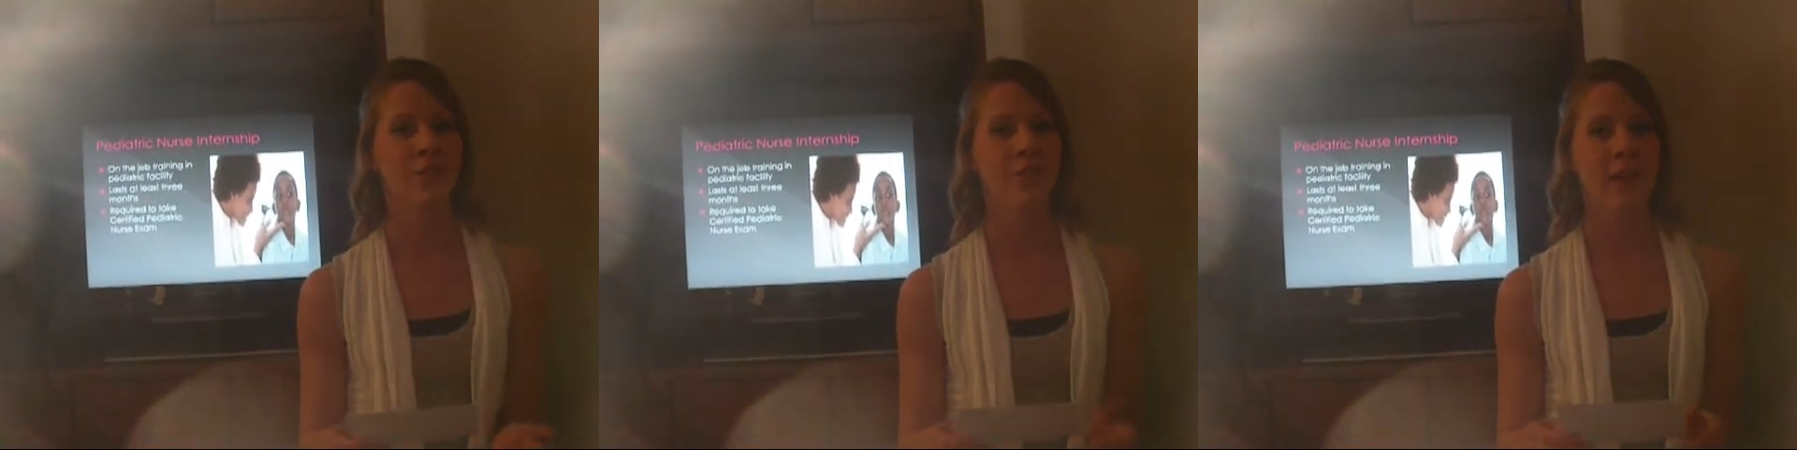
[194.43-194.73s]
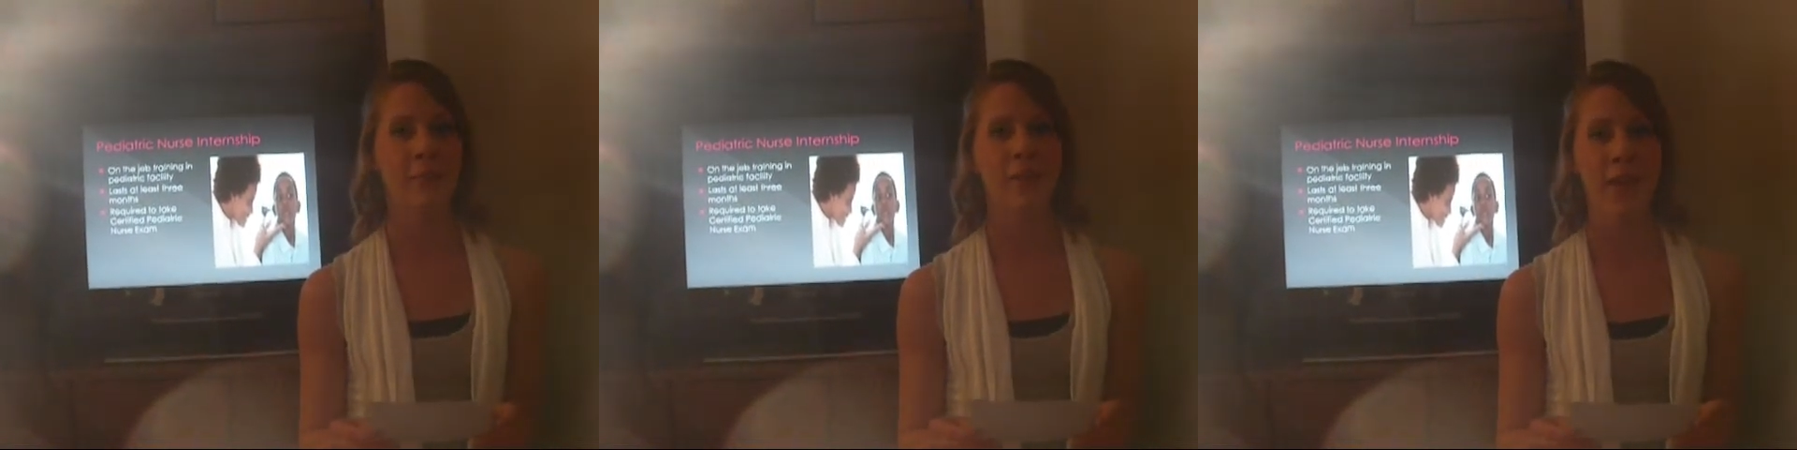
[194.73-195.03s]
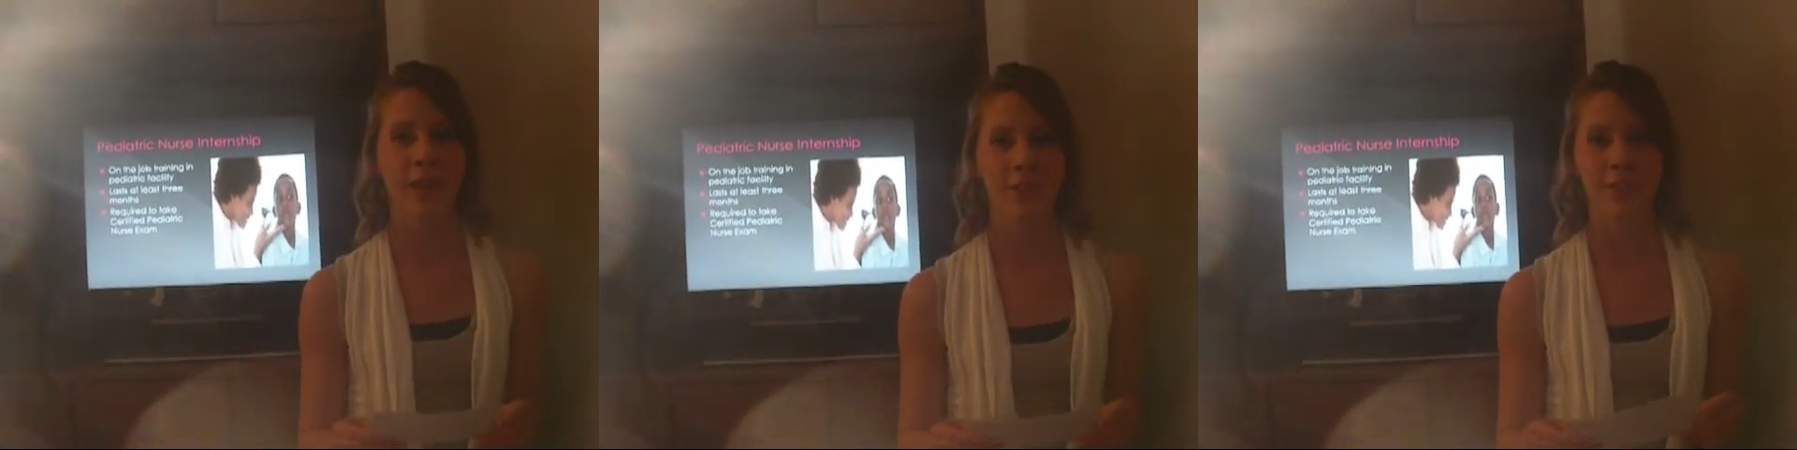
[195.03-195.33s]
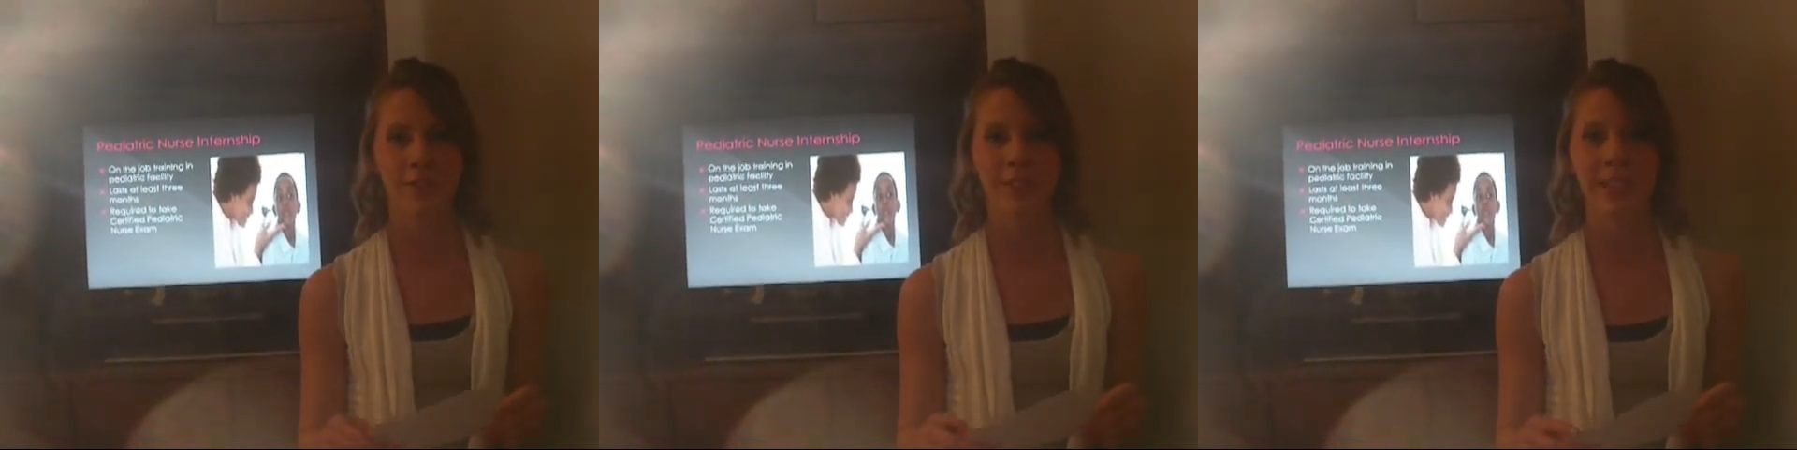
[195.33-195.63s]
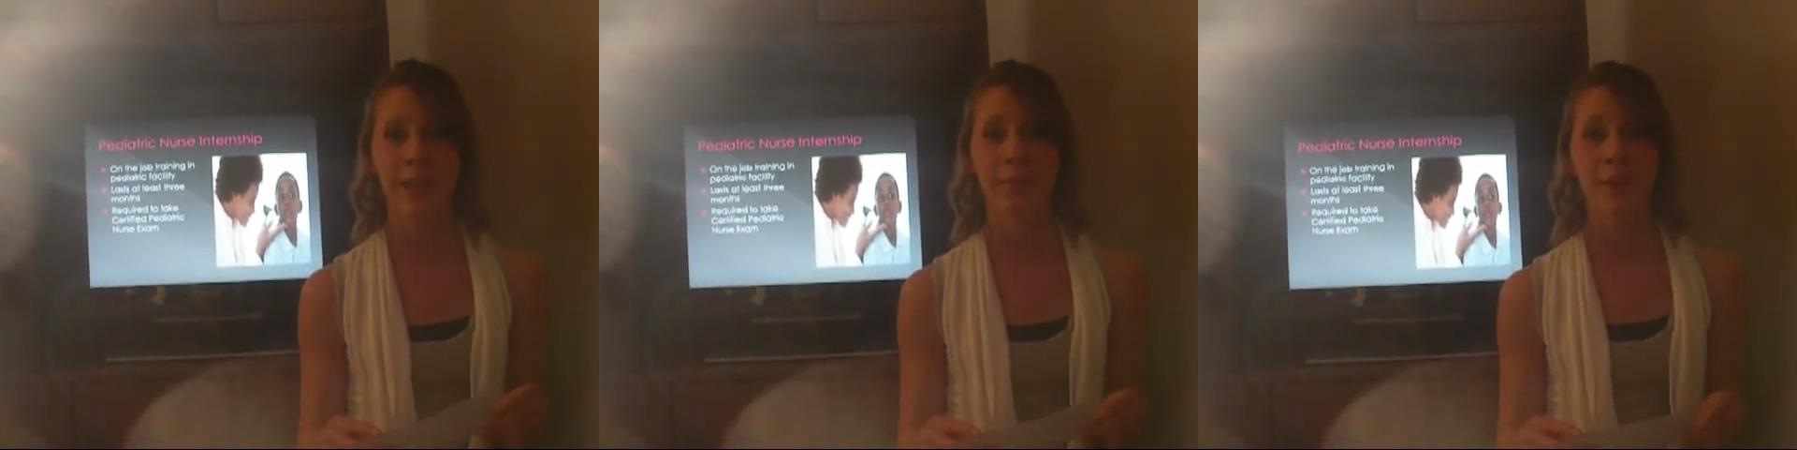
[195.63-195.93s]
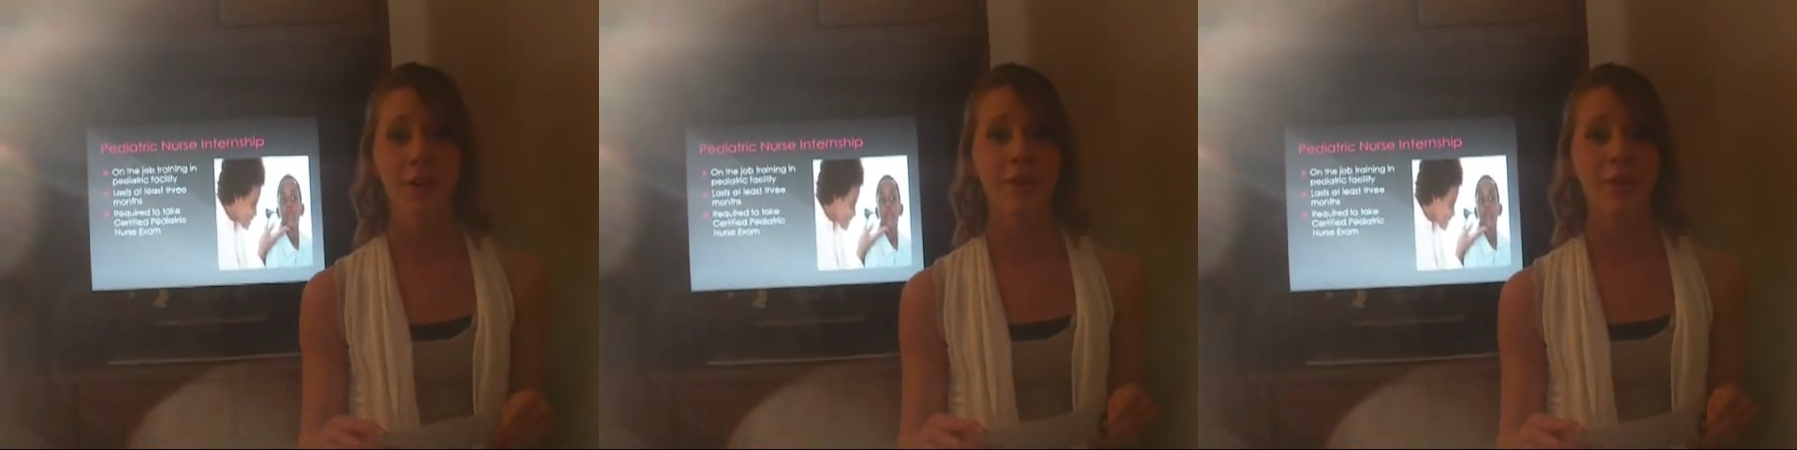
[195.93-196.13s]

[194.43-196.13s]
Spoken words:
the Certified Pediatric Nurse exam,